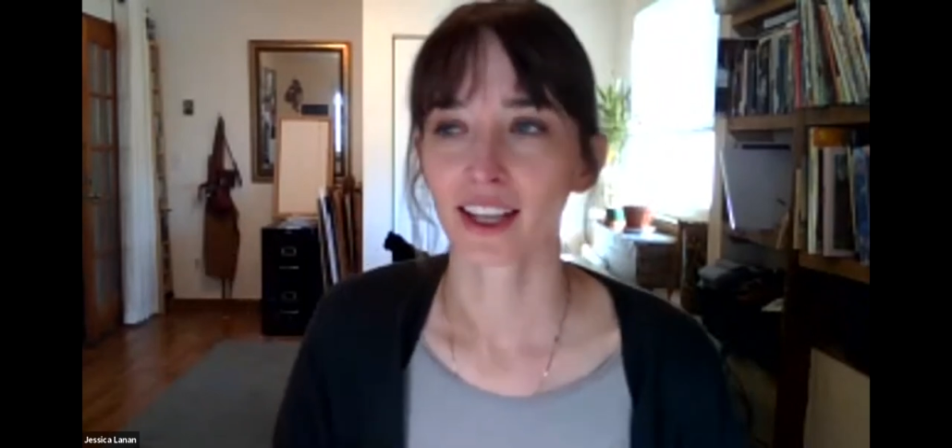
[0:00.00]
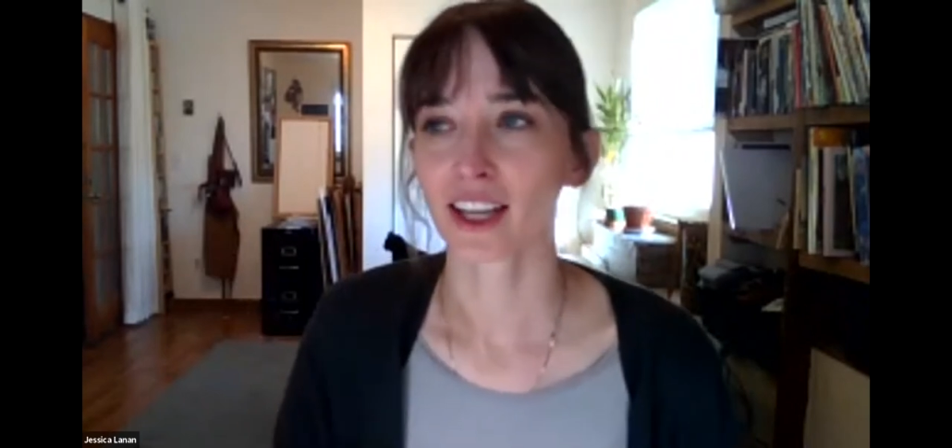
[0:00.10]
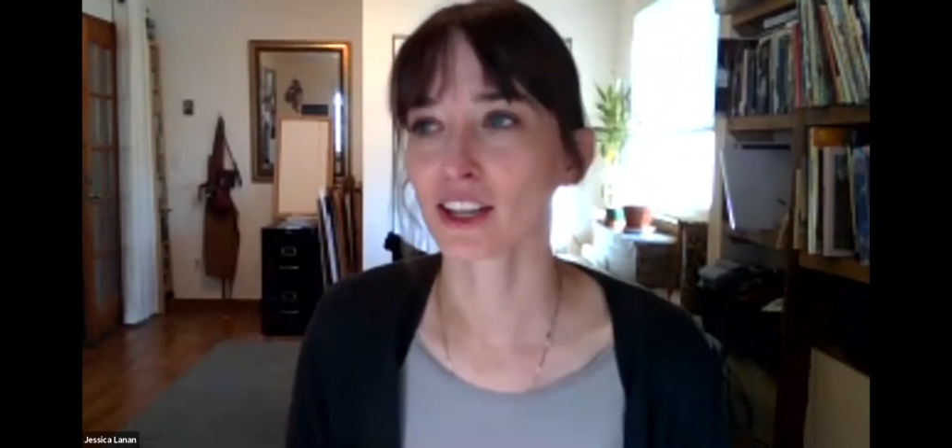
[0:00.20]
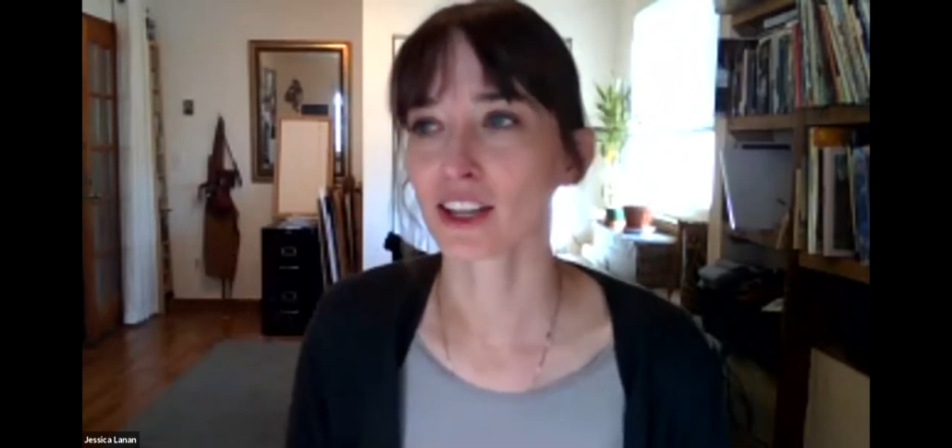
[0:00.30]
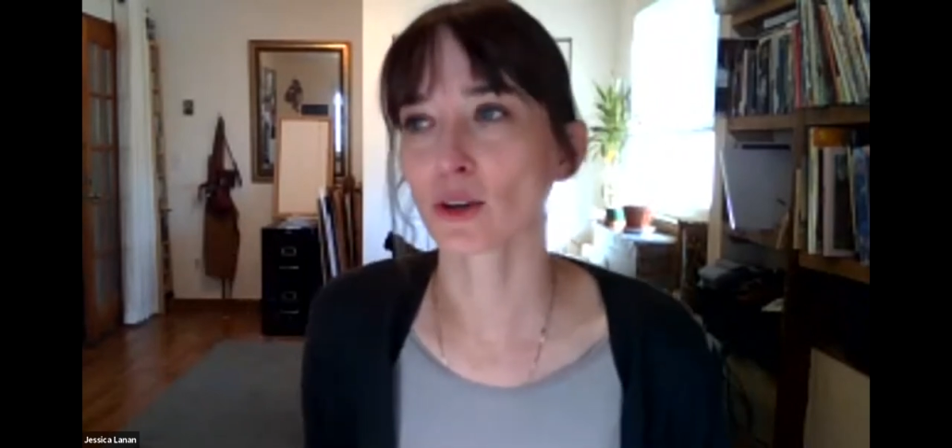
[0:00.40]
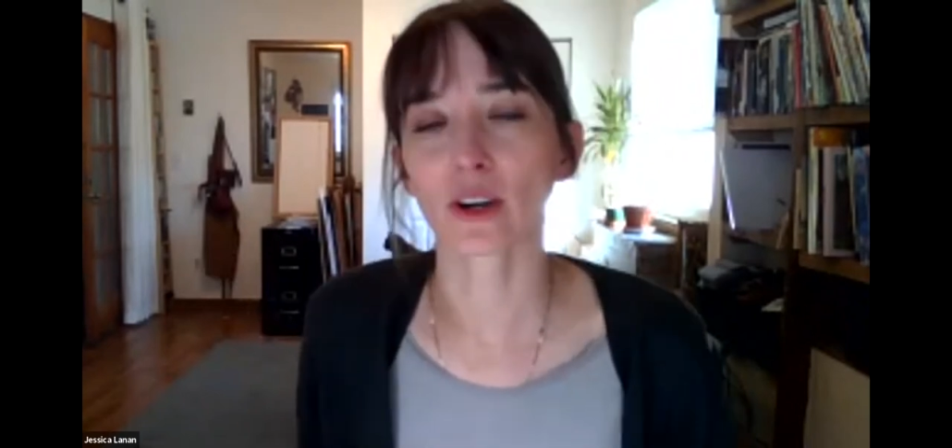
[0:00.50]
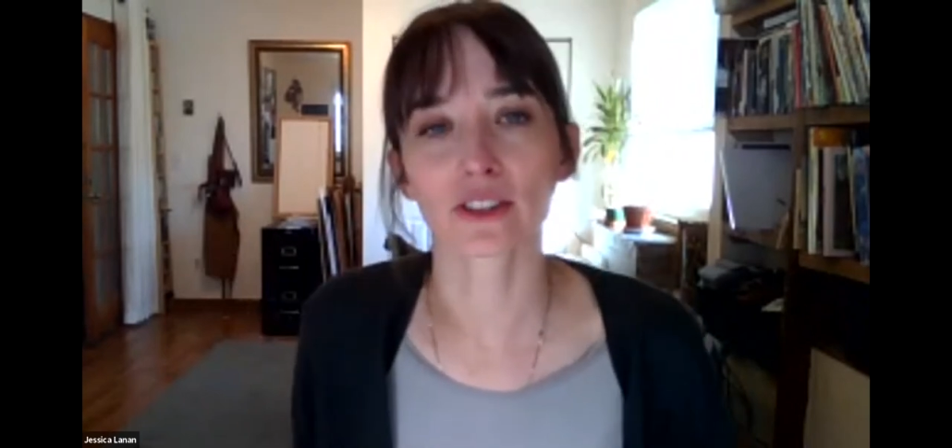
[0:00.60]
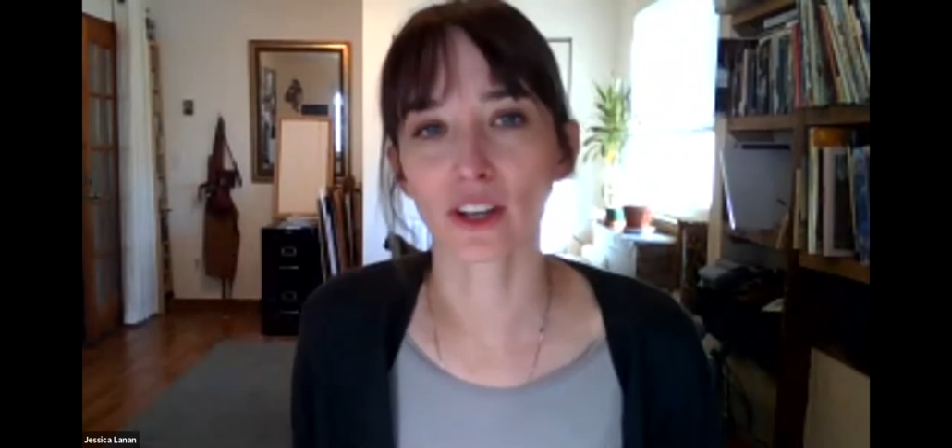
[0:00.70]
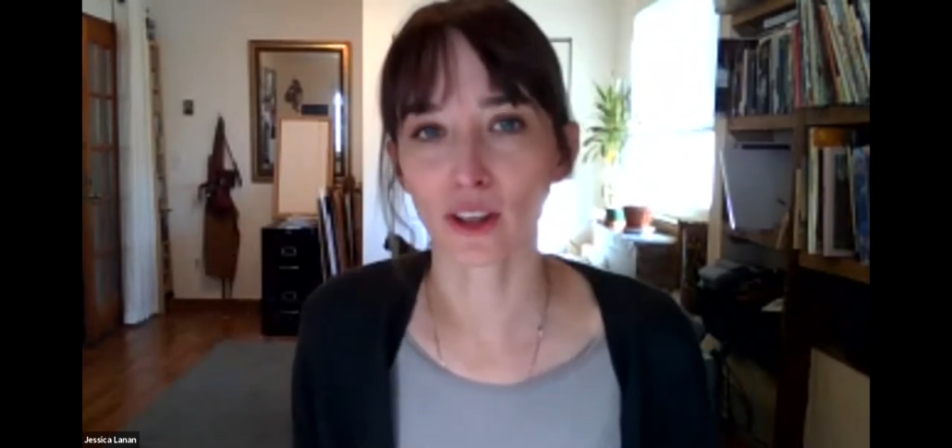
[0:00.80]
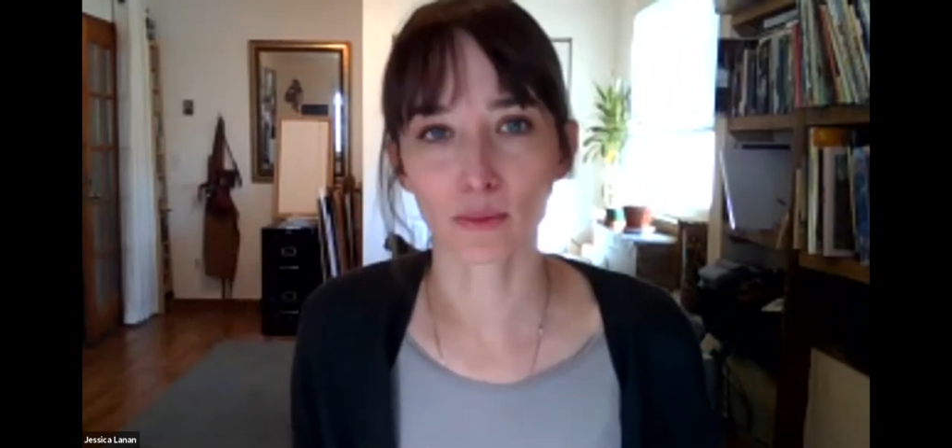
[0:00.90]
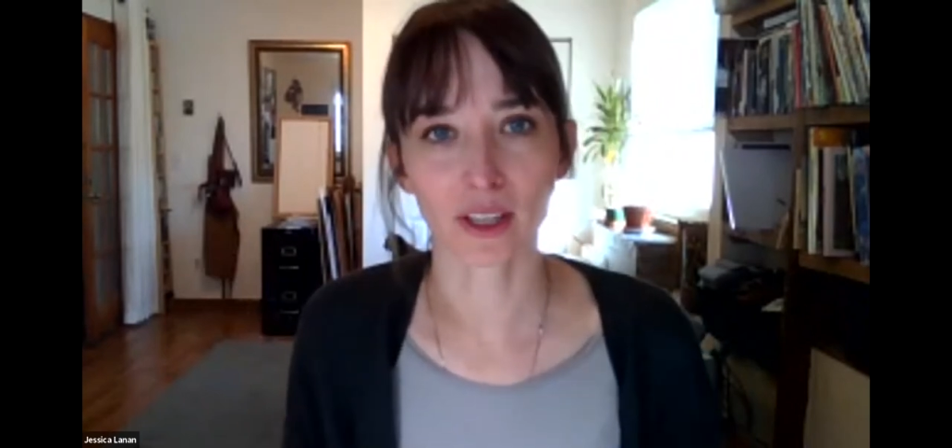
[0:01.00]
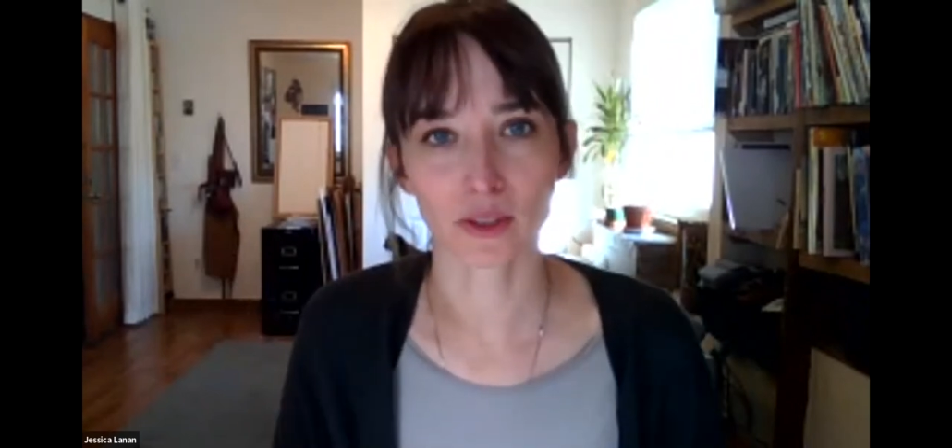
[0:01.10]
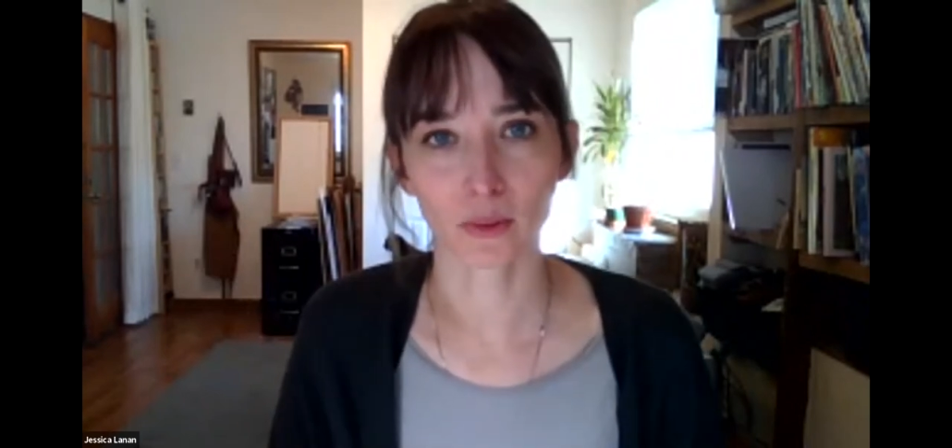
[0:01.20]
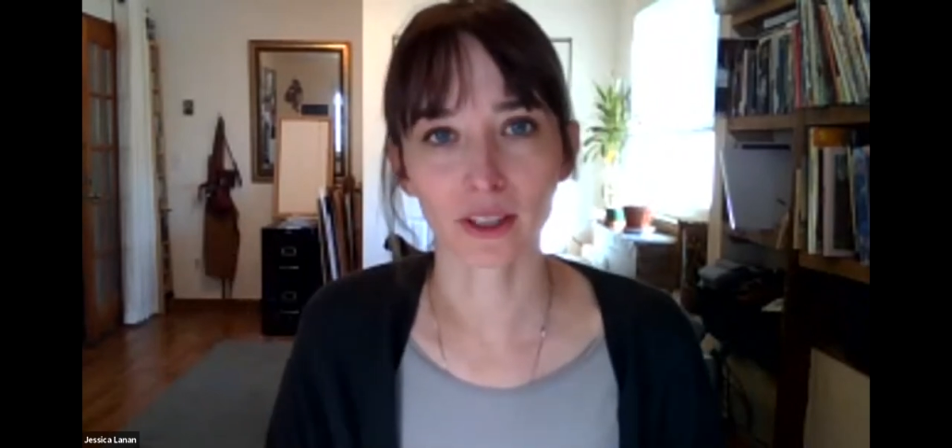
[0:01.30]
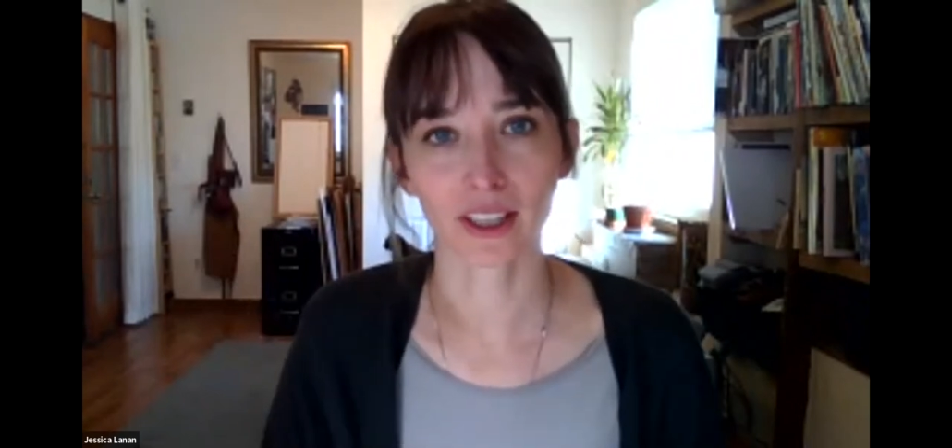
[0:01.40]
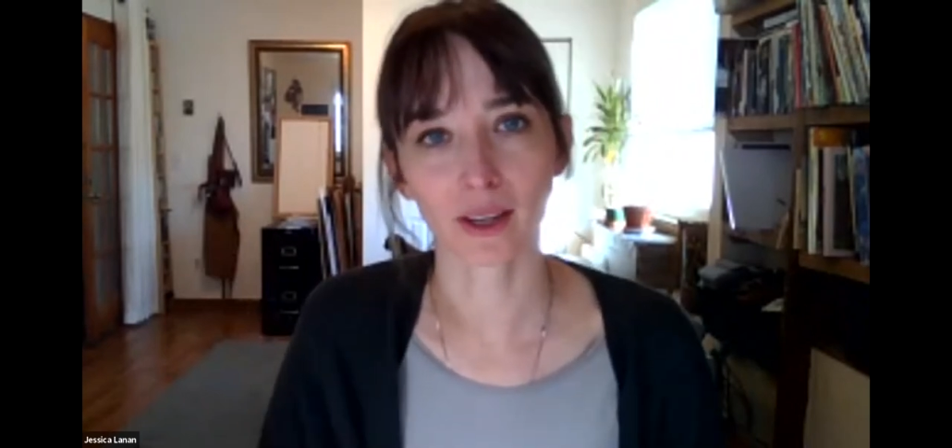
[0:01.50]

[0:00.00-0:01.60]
And of course, all the best work